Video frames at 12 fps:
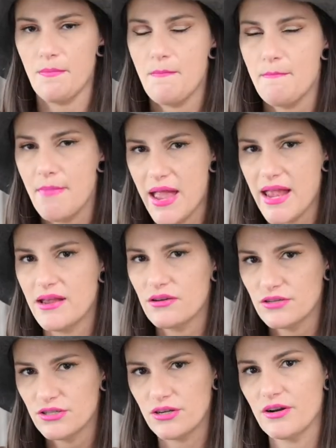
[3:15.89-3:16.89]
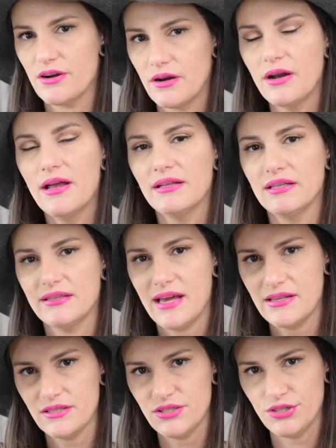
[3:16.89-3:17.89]
make sure that
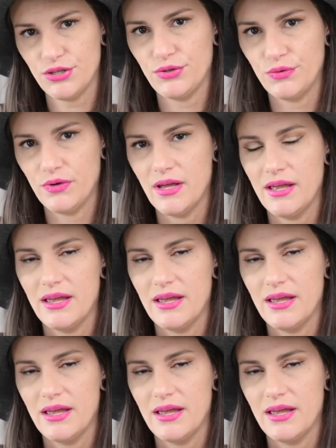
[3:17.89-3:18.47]
that snoot